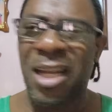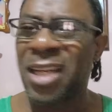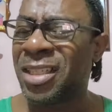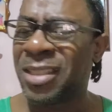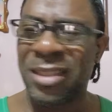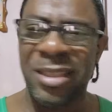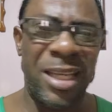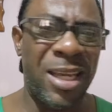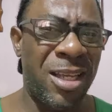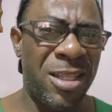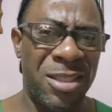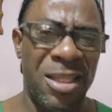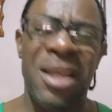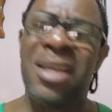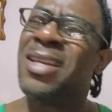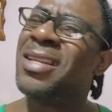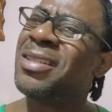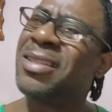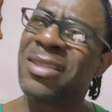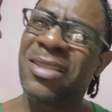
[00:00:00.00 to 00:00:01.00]
and say it,
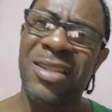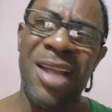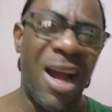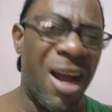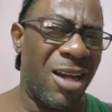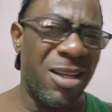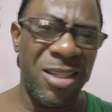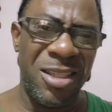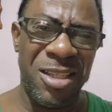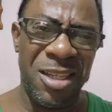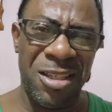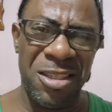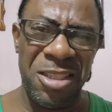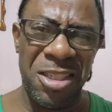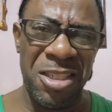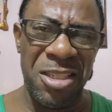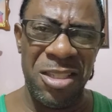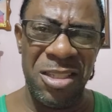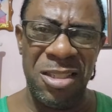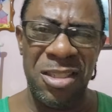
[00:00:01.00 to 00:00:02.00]
thank you,
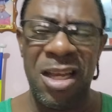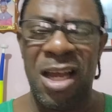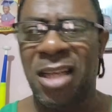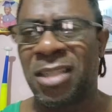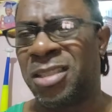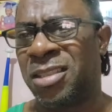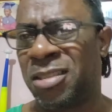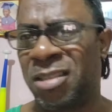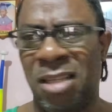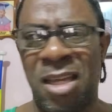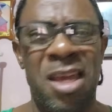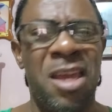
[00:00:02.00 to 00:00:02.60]
Jesus.